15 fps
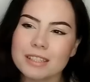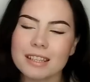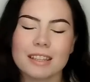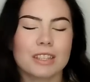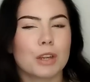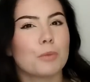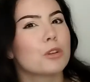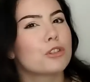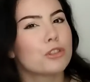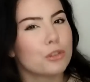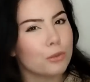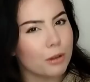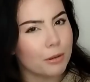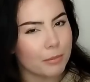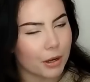noticed that there were
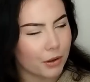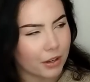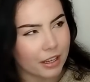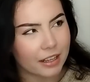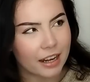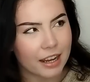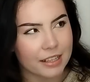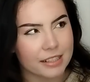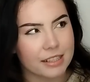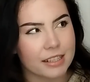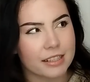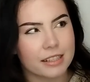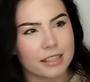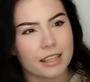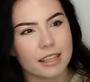2 American
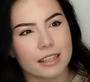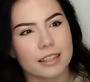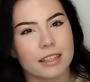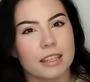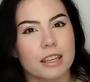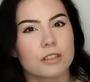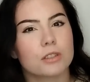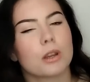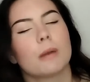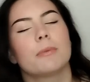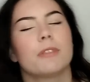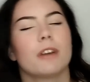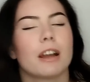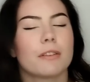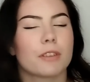accents in the
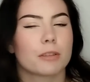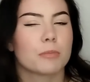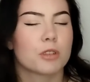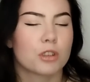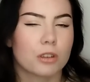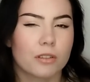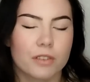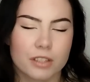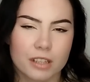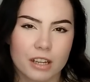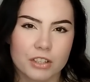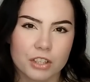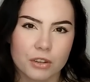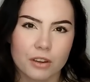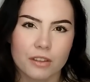top 5 at Miss Universe
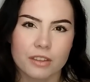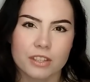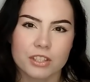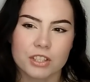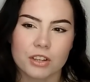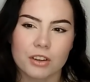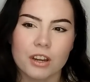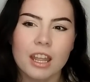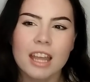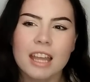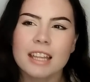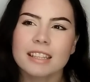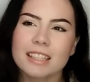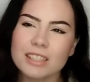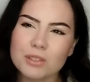Nigeria this year.
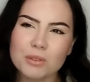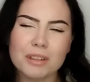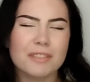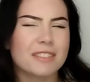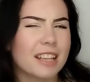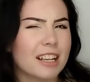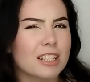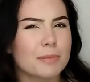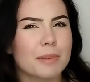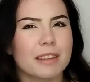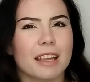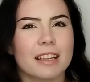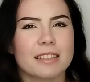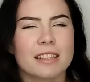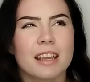This sort of tells me
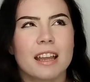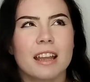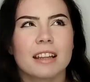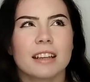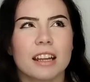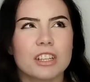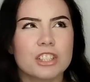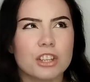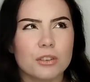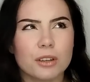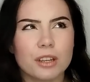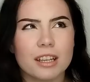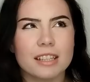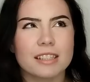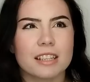that
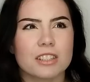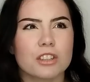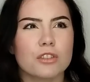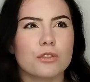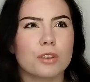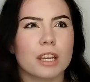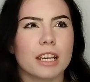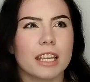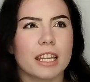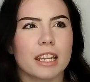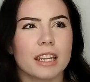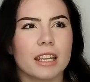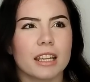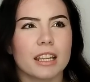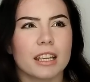Nigeria doesn't
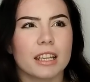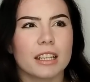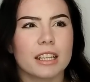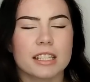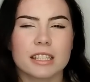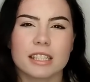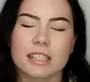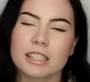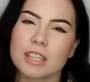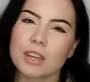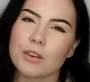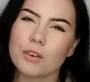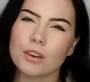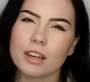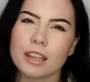really
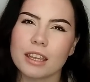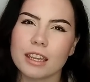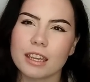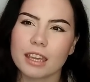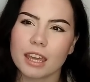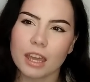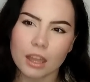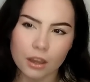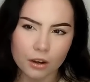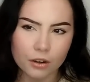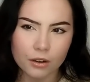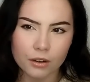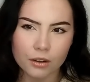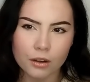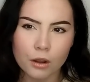necessarily
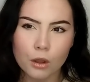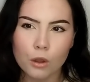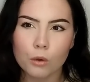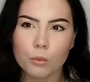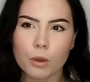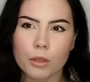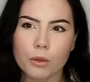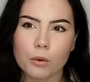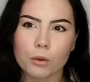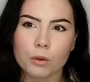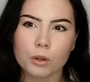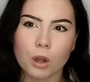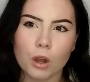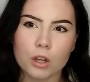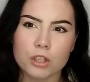care whether
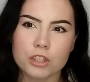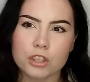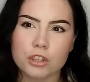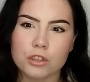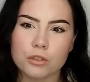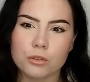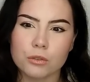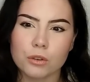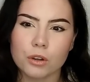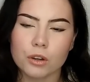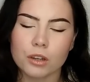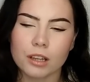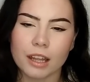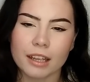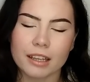or not
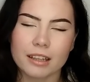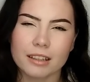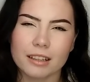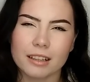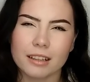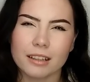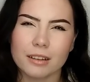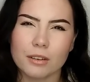you're like